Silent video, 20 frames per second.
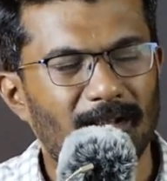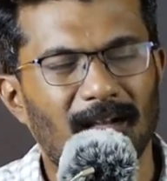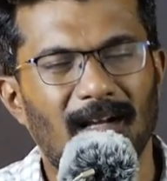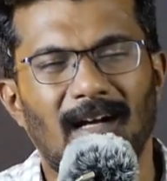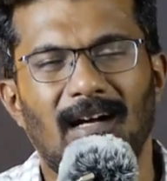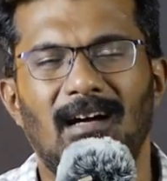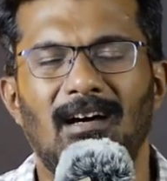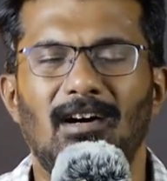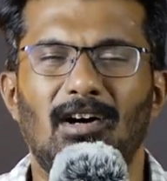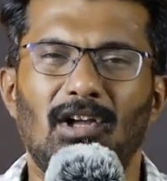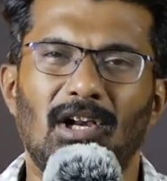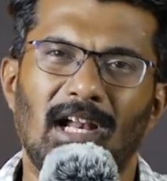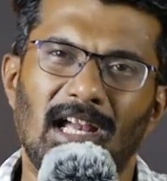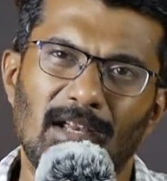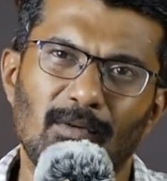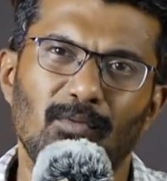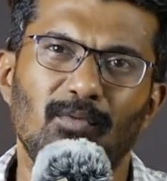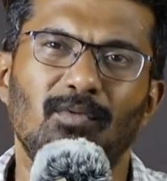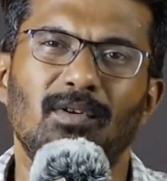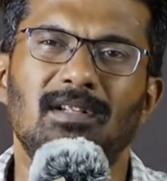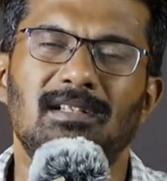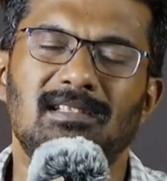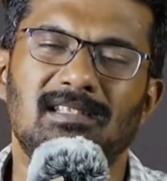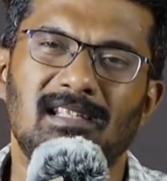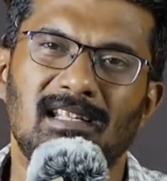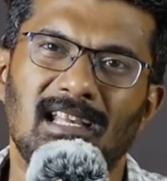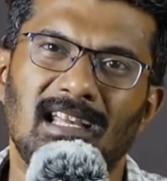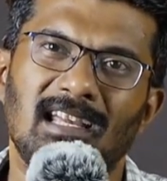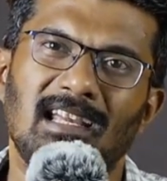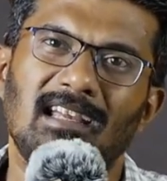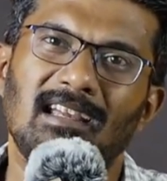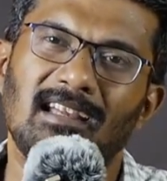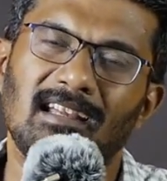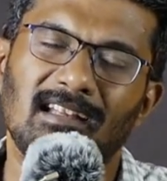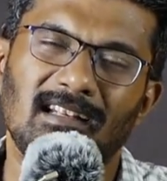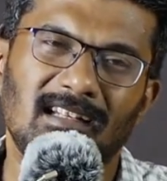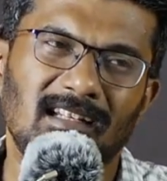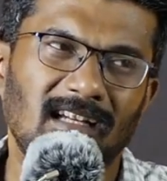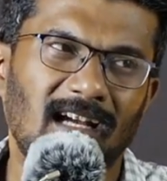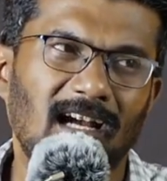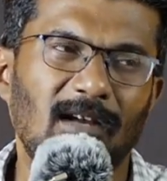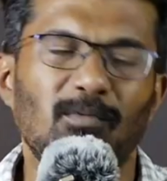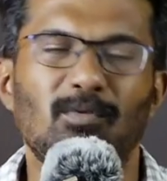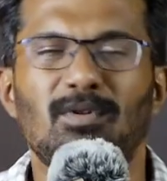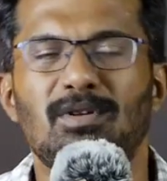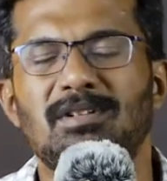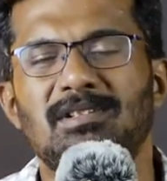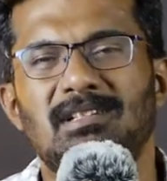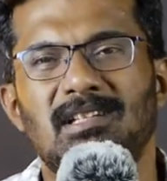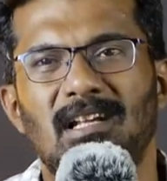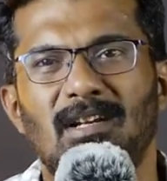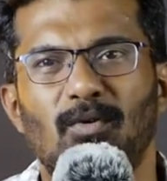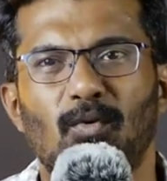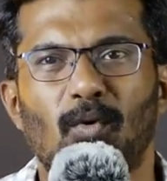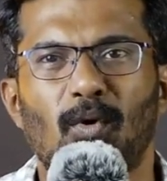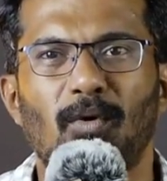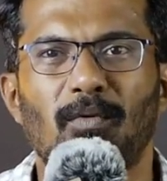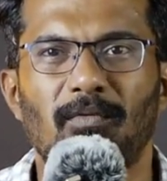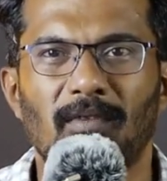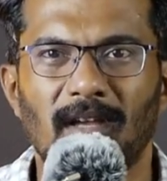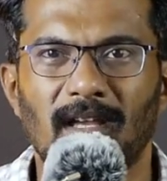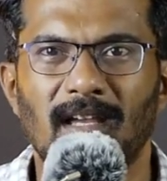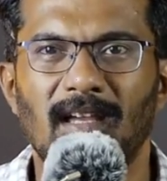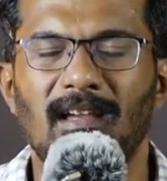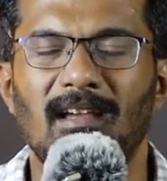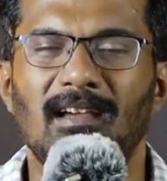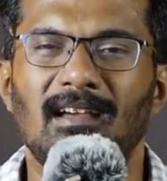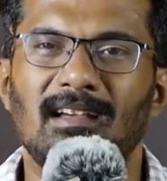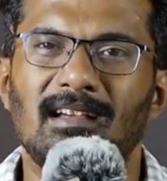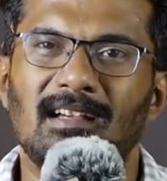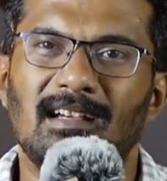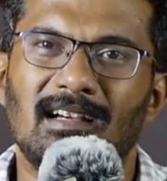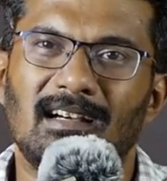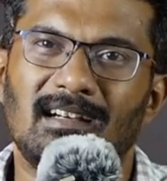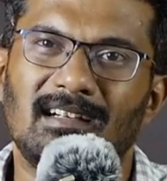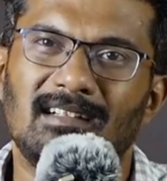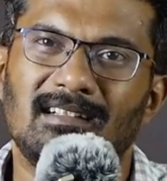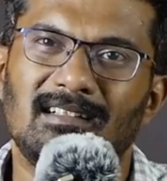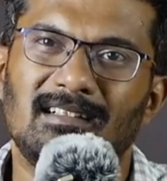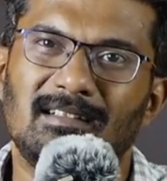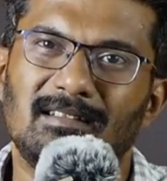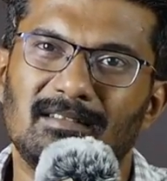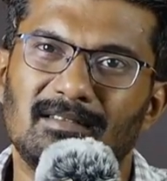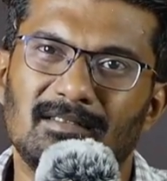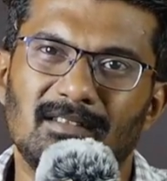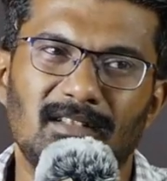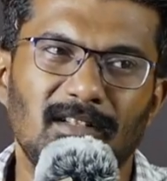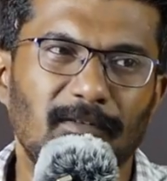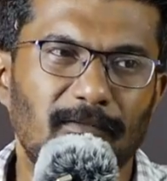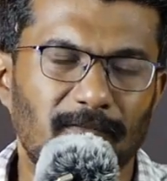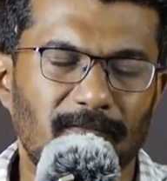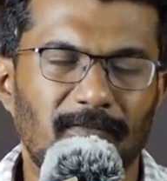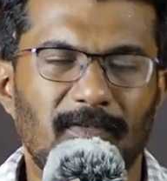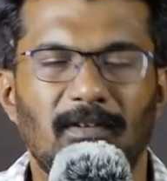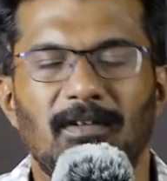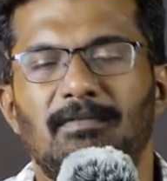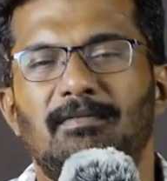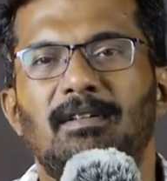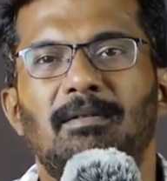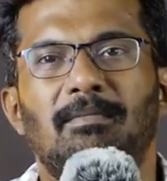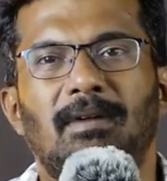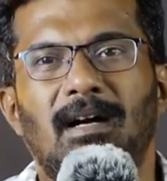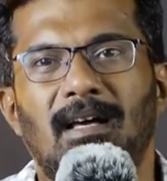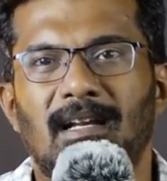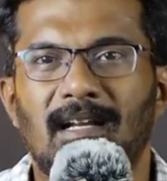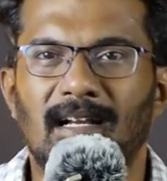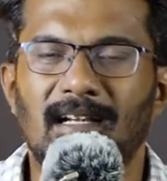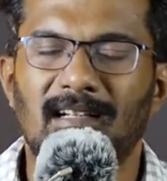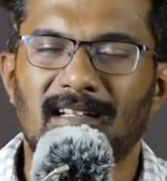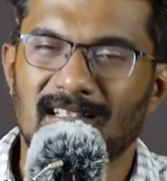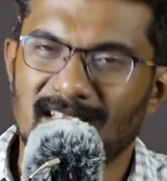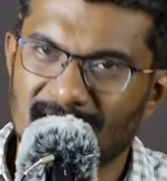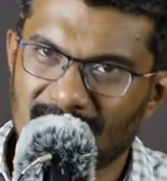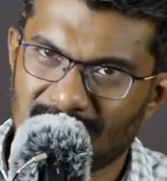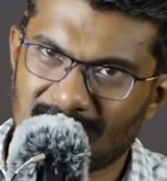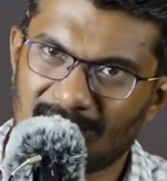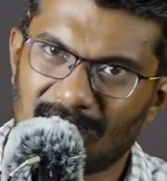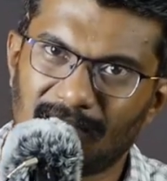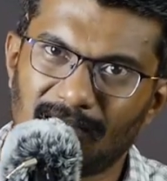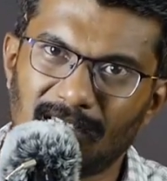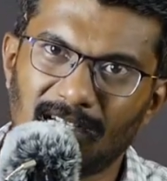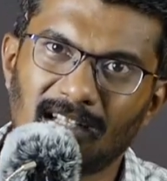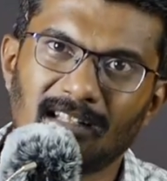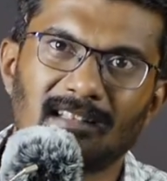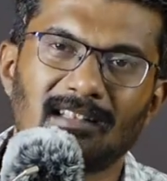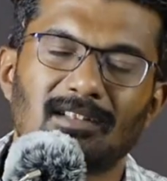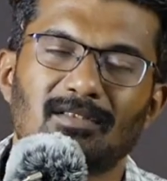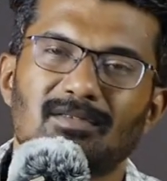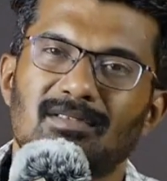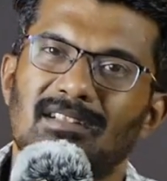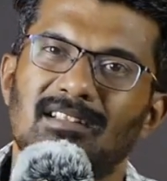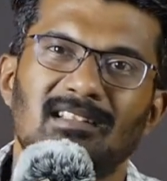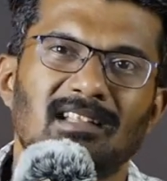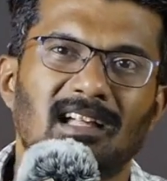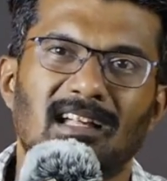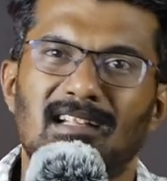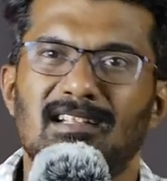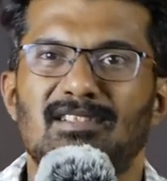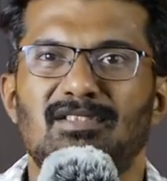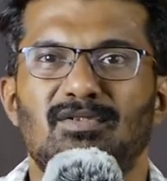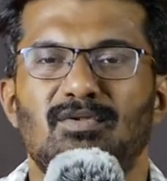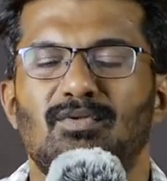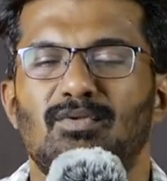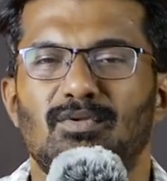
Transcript: or I wouldn't say no way. If the market touches 17,000, there is